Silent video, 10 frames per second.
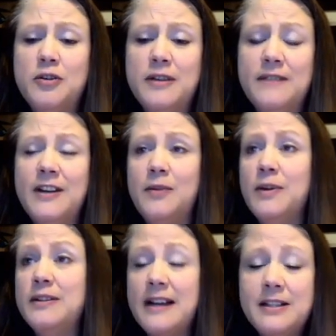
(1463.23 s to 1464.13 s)
And if anyone
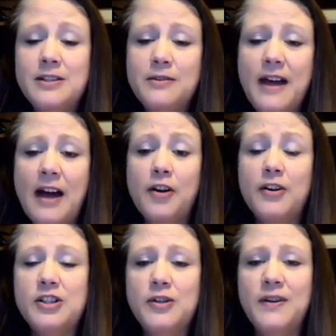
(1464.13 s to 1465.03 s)
does do that or
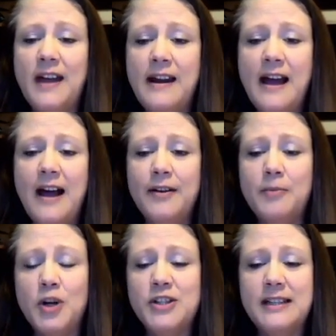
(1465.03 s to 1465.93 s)
is doing that now in
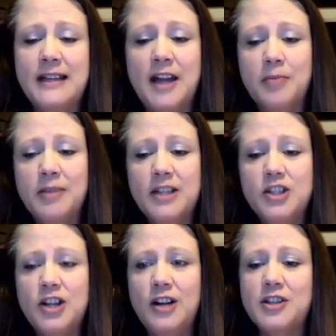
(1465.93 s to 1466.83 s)
emergency care, please
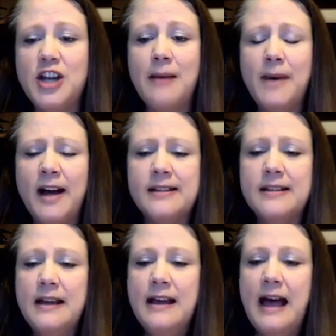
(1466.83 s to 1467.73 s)
share in the chat box
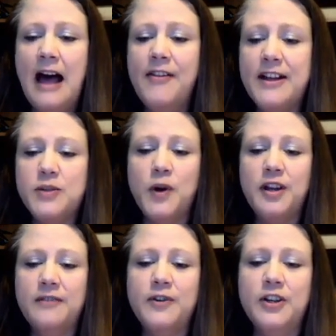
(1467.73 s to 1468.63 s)
how that's
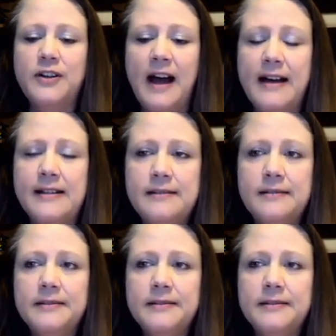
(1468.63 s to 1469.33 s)
working for you guys.